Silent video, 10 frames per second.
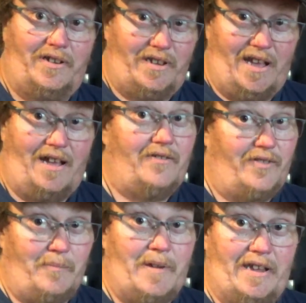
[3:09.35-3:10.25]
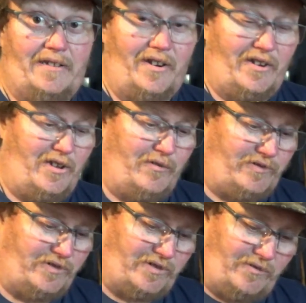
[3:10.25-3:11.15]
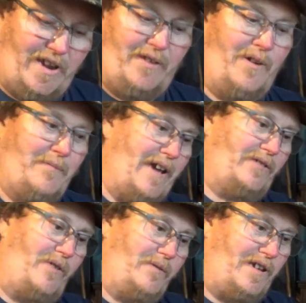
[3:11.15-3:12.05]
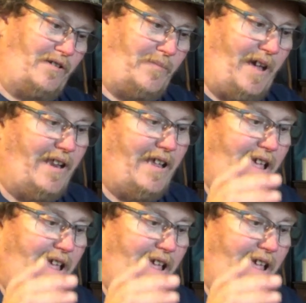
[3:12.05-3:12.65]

Yeah, they're big, they're huge. So anyway, back to what we're talking about.